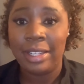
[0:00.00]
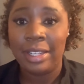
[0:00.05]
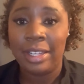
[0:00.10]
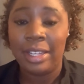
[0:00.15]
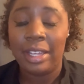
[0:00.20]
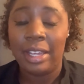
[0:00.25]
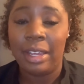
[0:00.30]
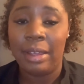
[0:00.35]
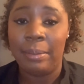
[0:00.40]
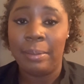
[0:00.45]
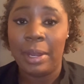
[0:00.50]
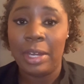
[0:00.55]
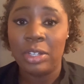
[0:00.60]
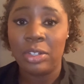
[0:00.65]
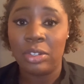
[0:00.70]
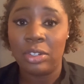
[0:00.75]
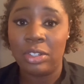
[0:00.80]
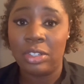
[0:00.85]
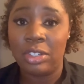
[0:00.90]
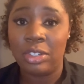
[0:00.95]
And make
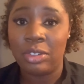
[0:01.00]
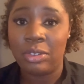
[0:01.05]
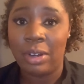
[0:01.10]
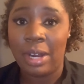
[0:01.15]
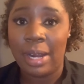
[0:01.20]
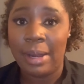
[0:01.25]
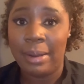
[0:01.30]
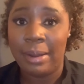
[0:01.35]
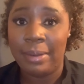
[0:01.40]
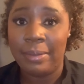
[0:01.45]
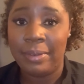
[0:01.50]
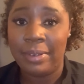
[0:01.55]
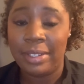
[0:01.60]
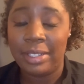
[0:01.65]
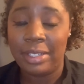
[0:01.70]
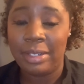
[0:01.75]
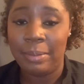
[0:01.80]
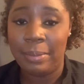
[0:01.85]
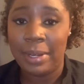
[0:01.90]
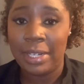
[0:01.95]
sure you subscribe
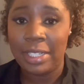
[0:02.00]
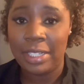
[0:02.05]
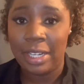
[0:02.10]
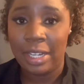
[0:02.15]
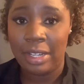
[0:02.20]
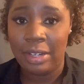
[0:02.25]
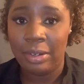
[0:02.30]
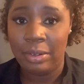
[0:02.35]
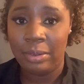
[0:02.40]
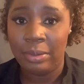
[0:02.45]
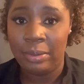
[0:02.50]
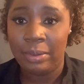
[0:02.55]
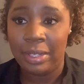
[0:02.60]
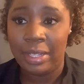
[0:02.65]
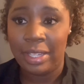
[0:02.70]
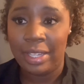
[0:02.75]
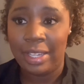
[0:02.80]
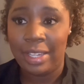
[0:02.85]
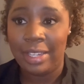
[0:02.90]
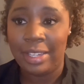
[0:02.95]
to my channel,
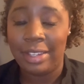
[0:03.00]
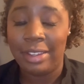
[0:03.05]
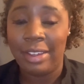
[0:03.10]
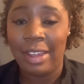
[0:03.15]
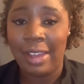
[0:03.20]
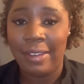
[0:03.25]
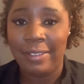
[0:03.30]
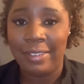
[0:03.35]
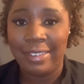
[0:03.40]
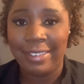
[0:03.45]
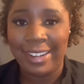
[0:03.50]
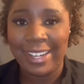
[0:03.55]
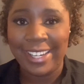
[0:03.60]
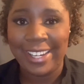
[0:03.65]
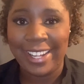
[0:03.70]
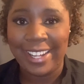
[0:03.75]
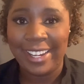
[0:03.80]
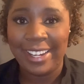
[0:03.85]
and you have a great day.